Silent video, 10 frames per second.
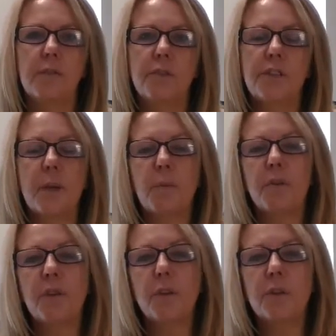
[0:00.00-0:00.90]
For some
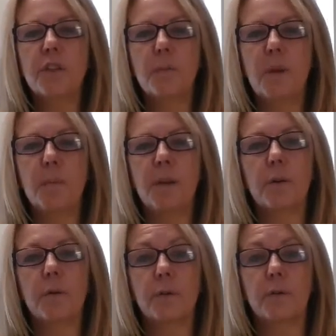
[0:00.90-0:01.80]
of you, this may be a
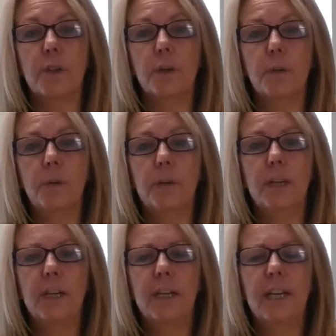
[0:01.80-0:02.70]
review.
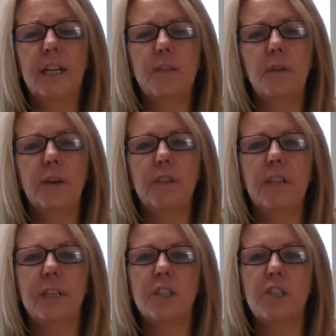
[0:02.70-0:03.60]
And if you haven't
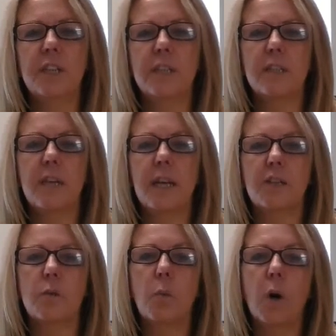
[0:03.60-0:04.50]
had the chance yet
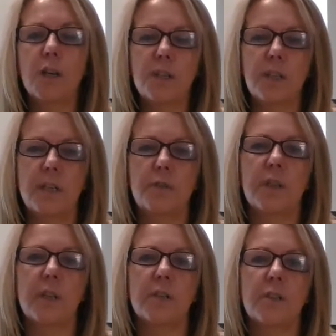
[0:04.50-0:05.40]
to watch the
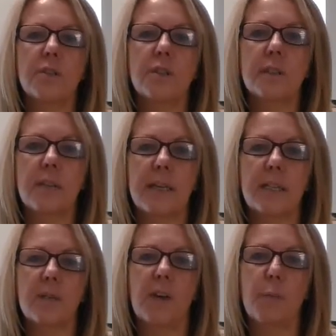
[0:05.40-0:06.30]
introduction to the
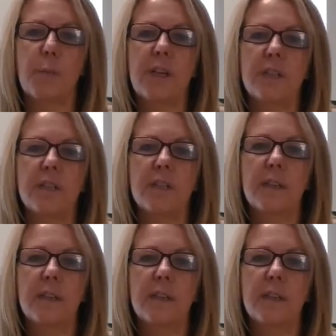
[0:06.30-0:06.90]
science of happiness,